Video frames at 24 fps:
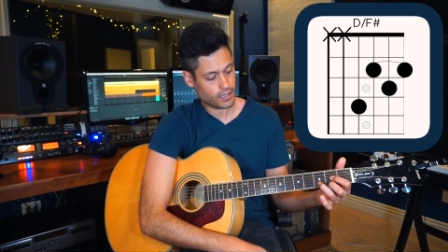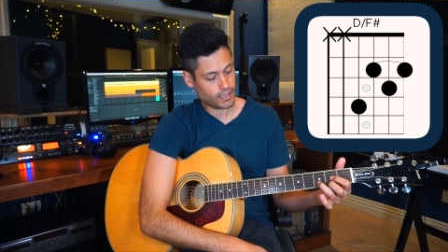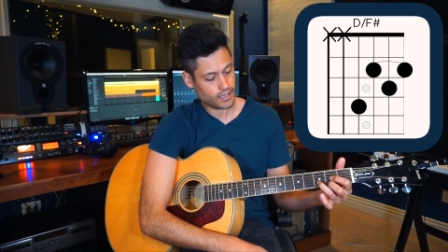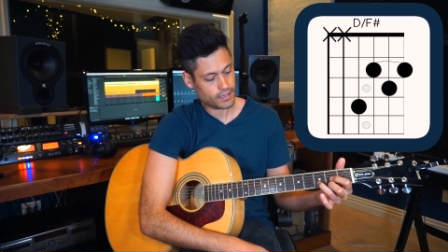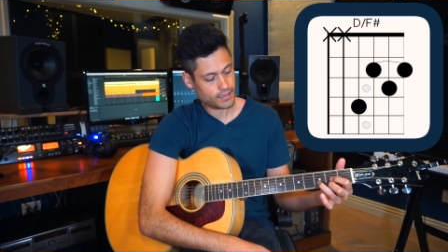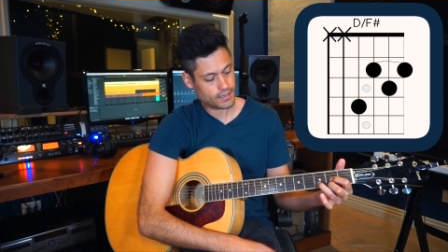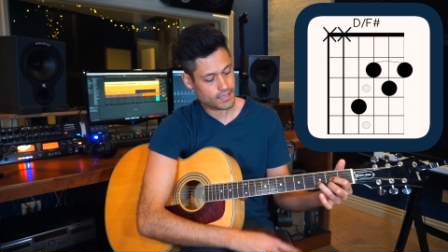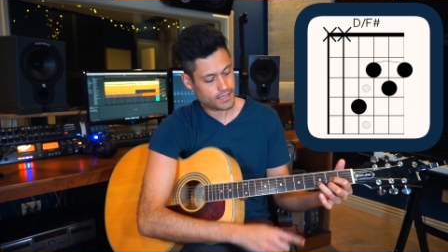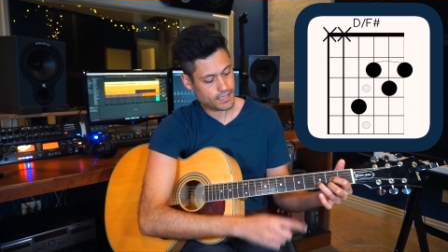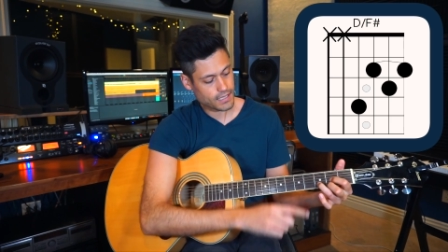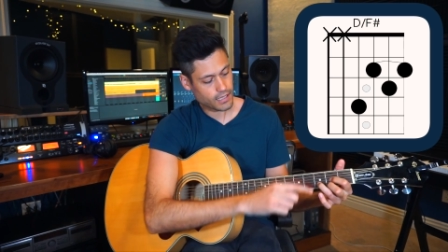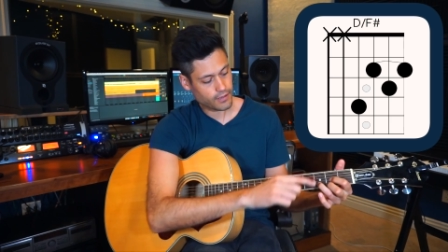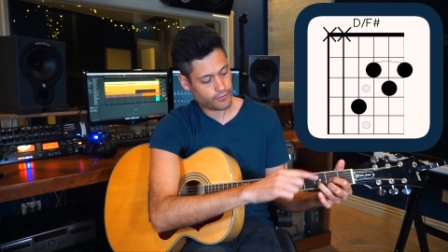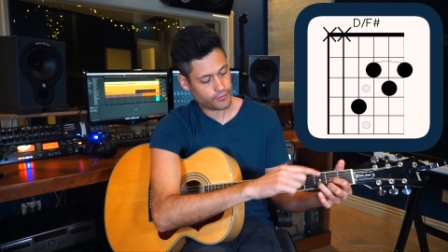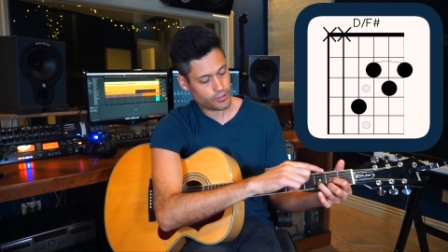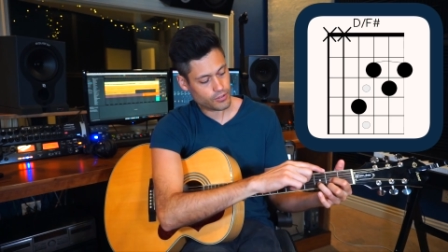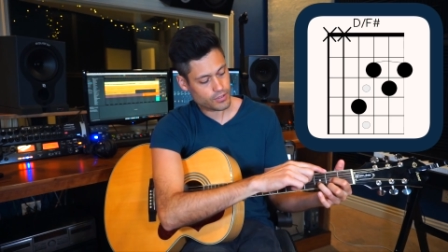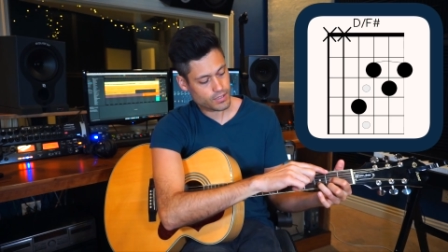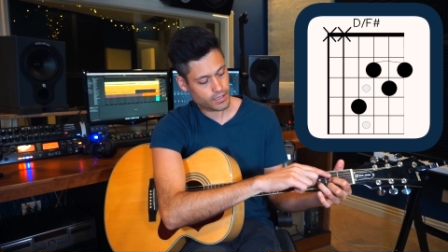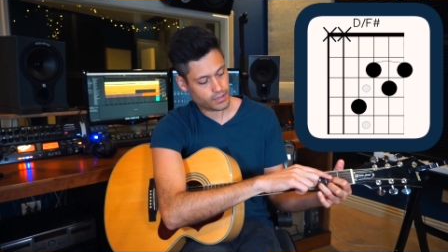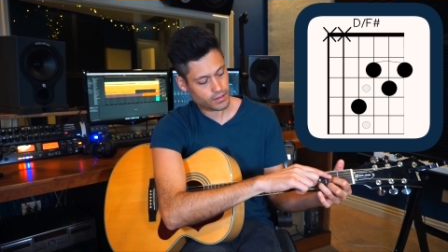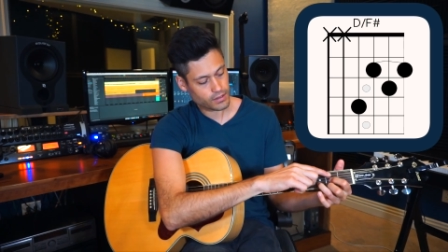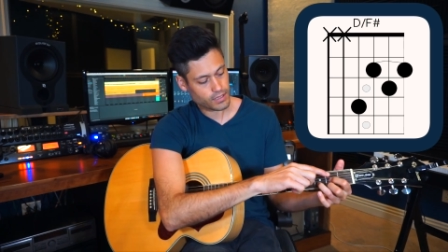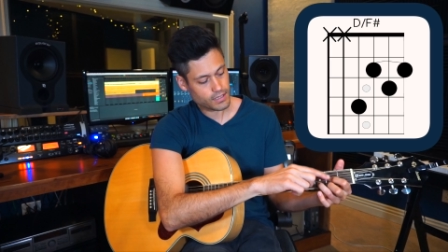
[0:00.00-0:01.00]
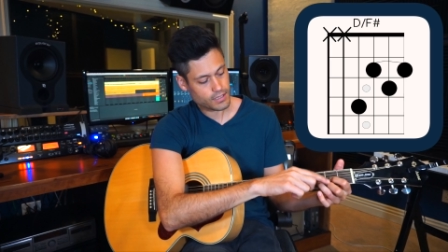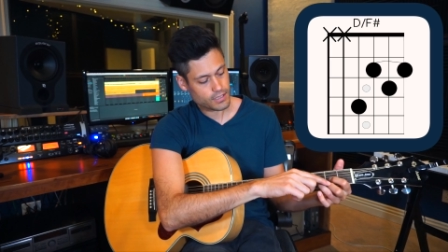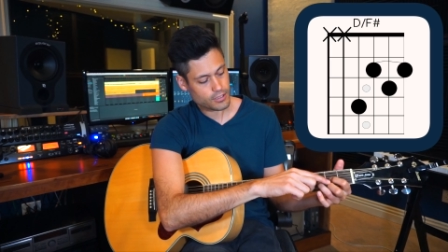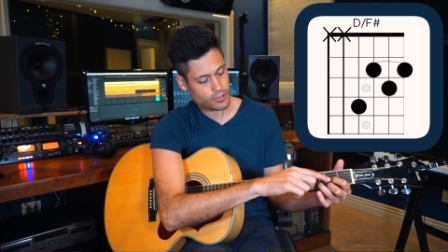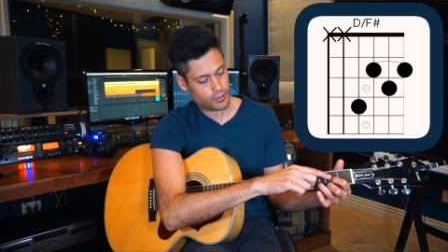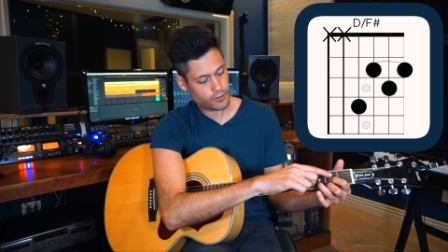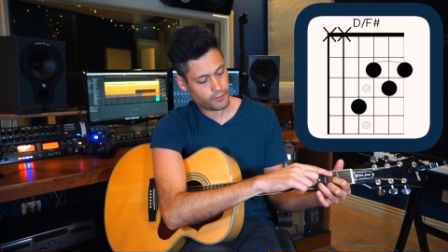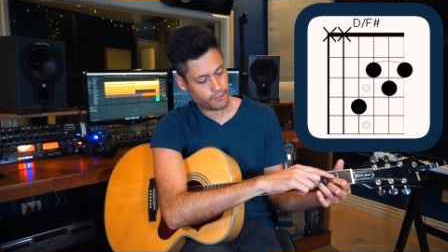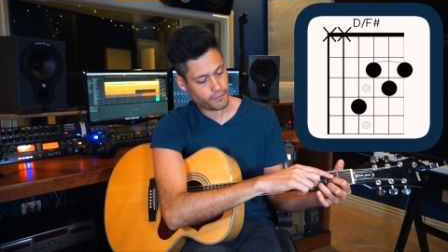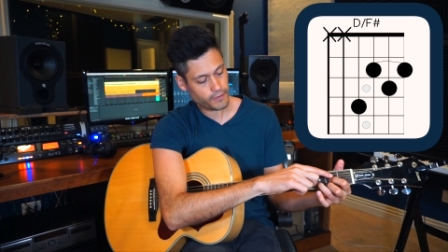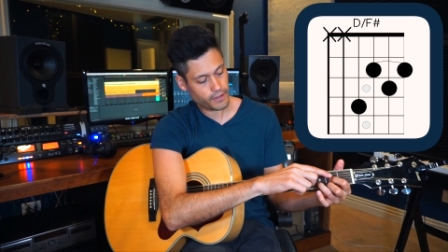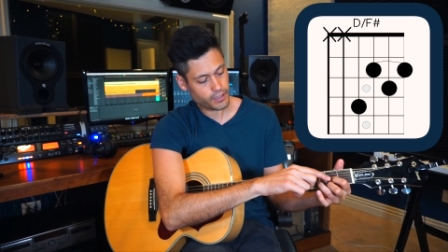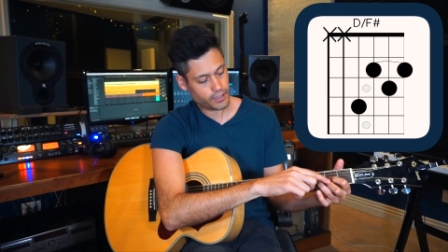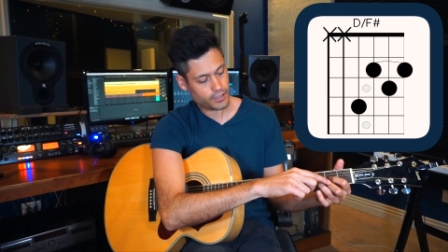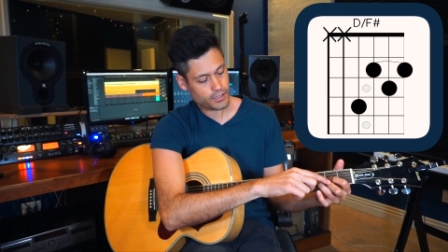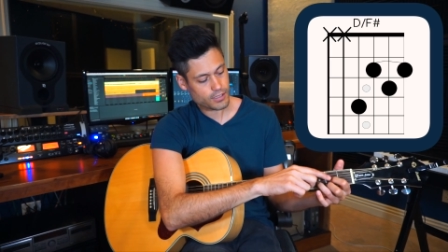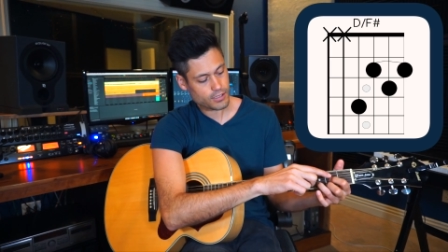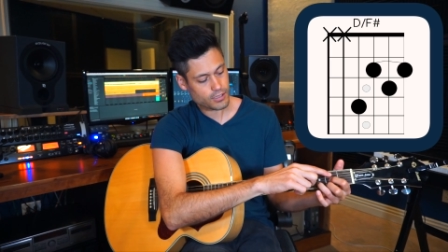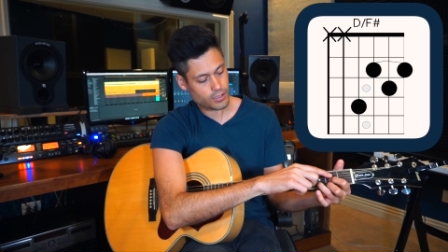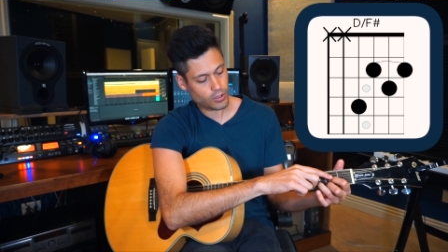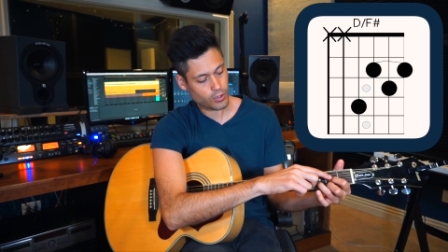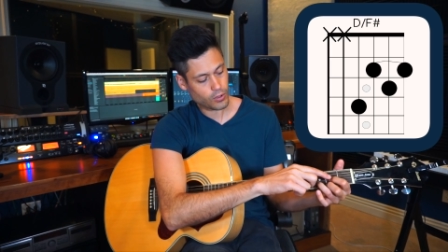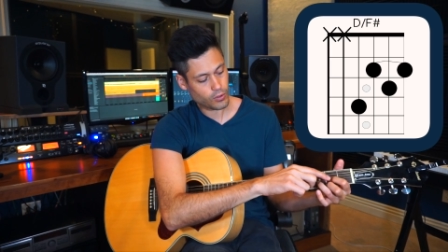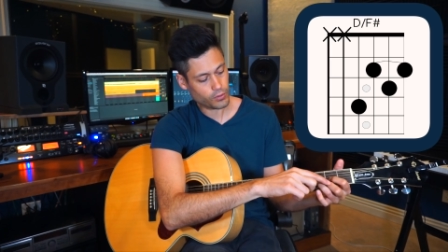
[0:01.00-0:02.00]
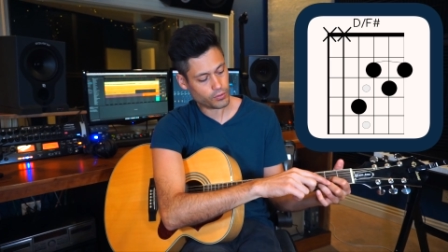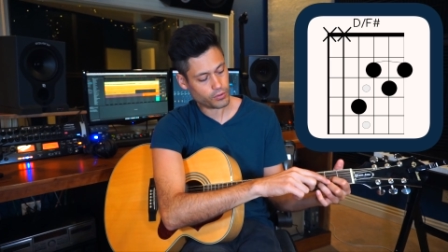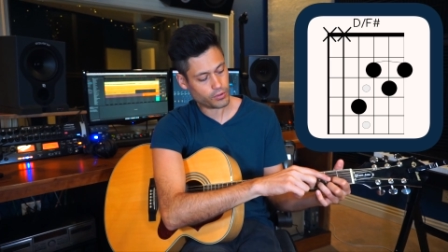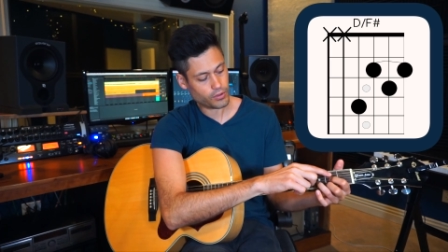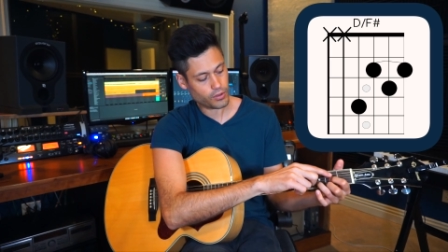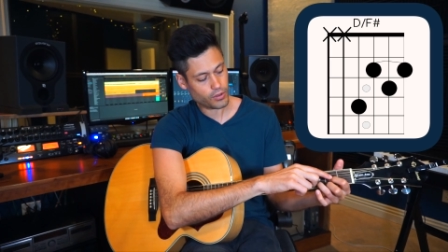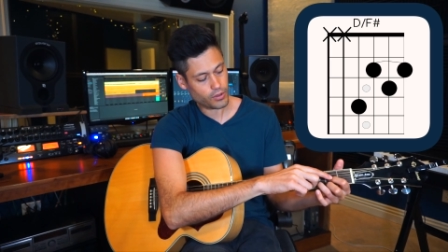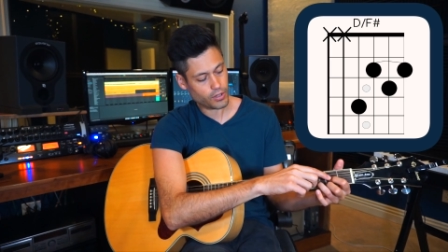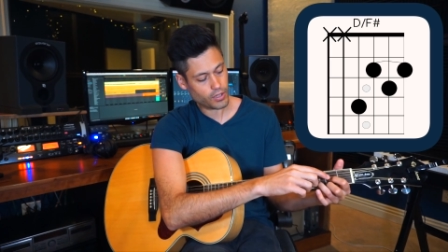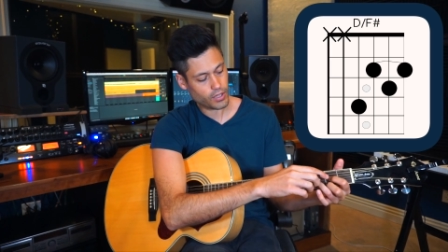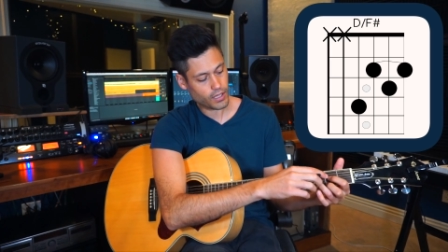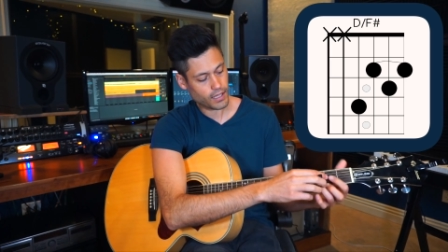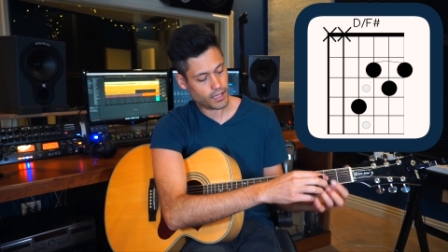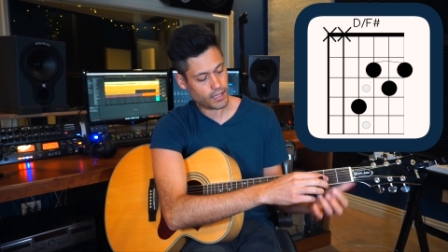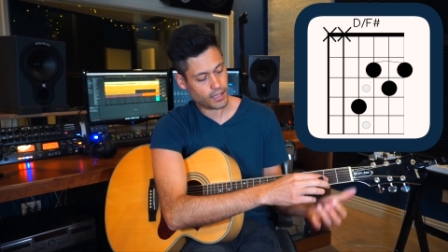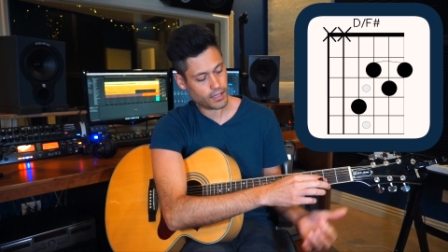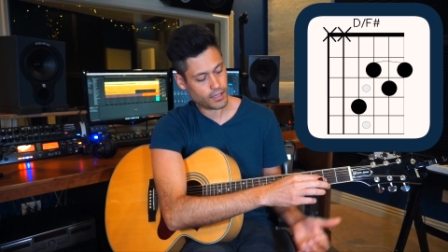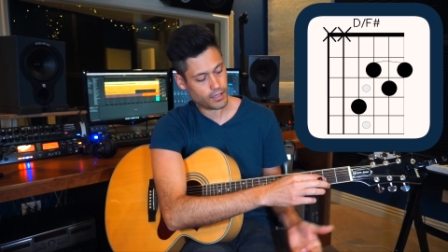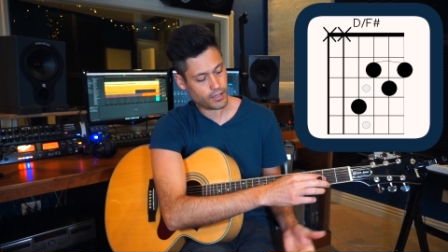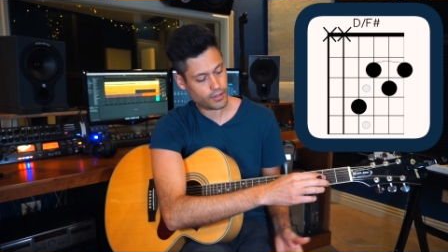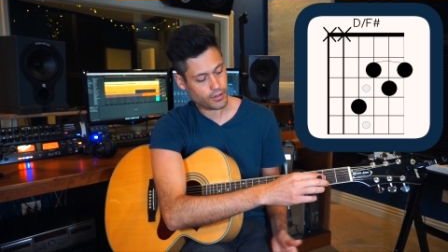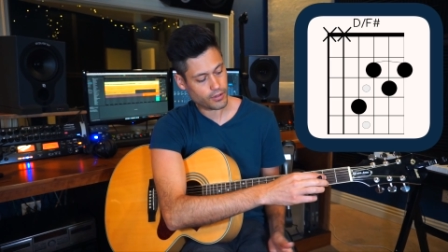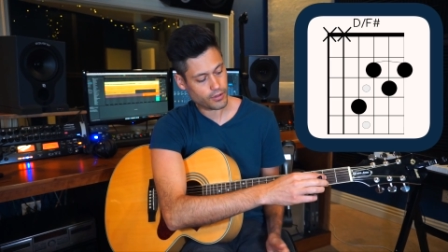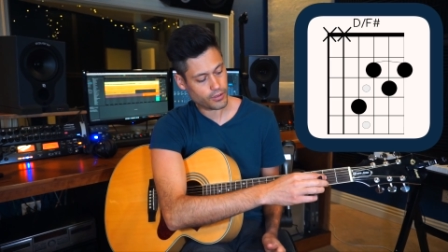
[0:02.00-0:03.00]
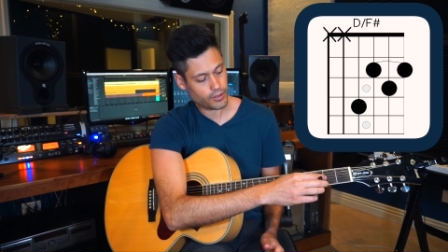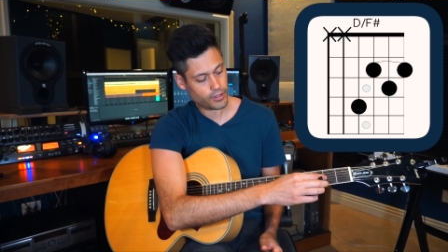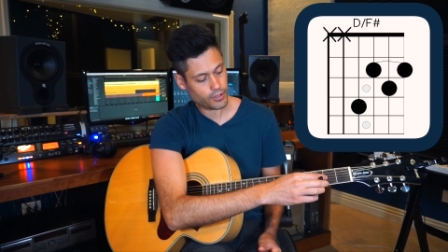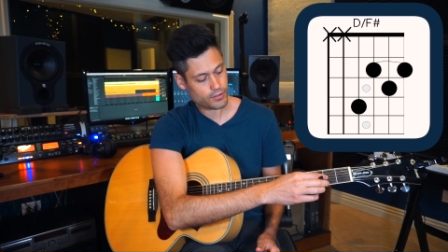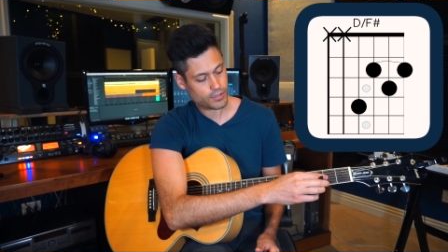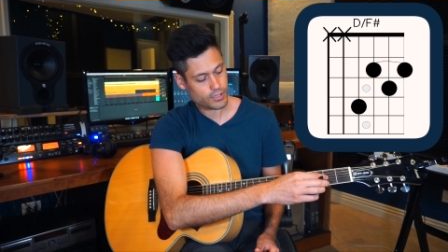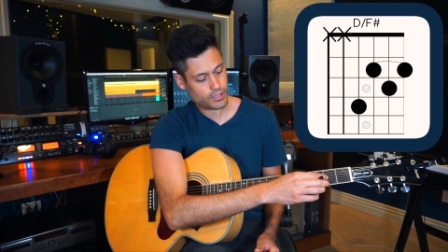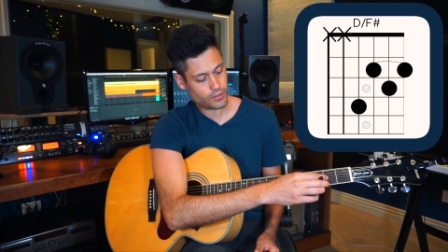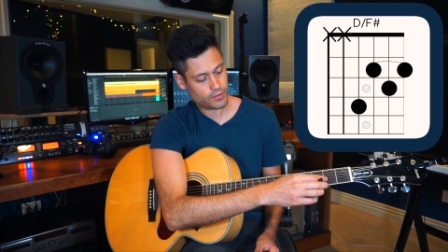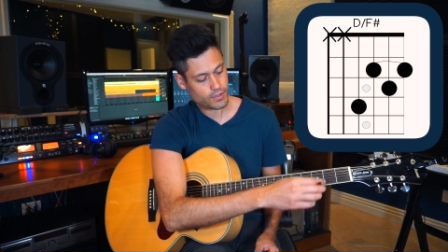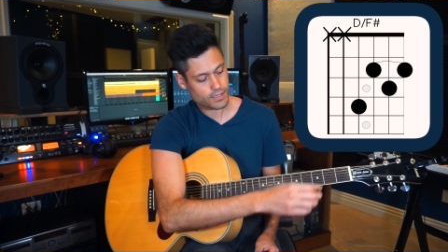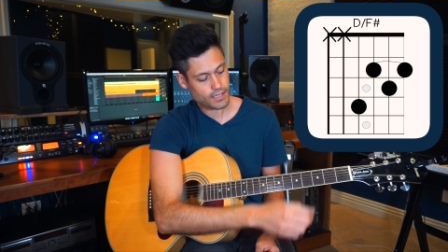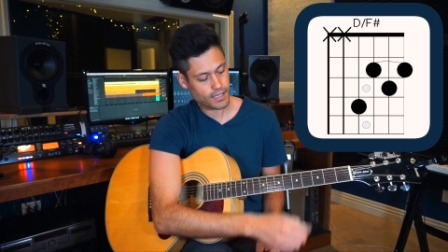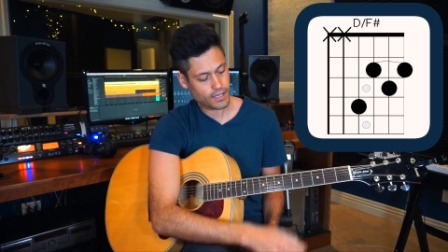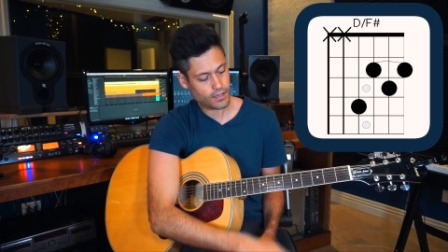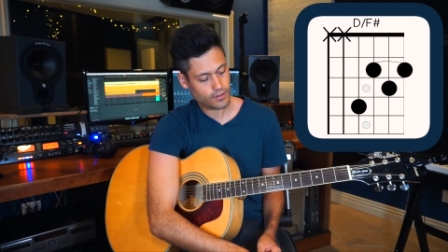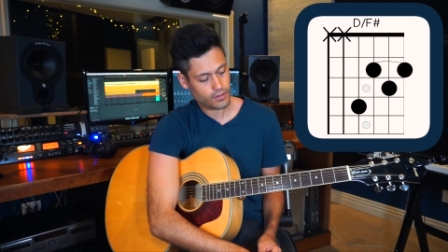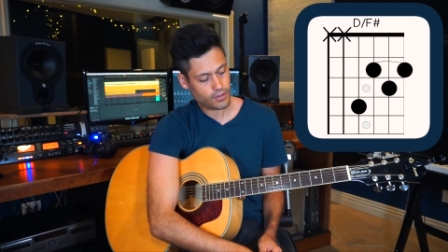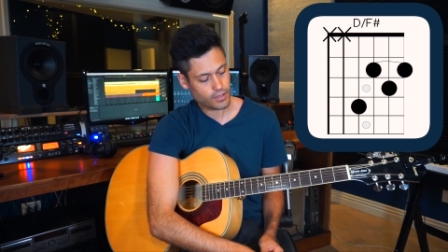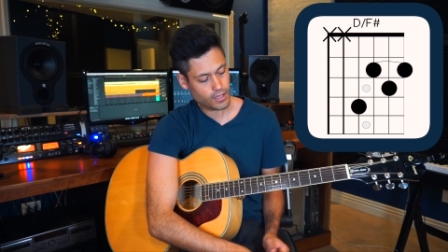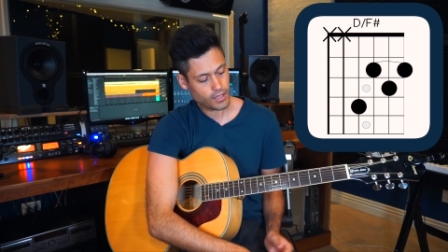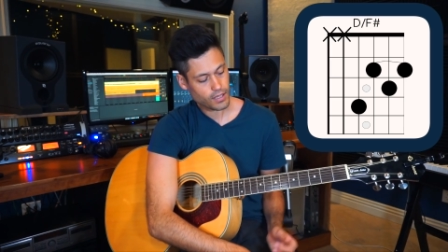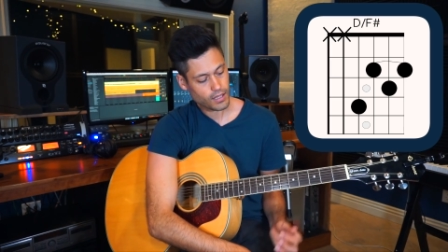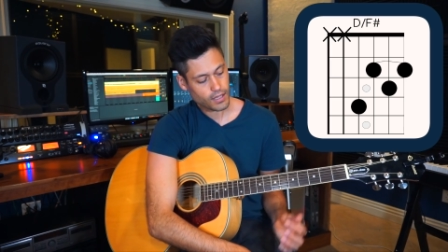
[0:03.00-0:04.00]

instead of using these 2 fingers to hold those notes down,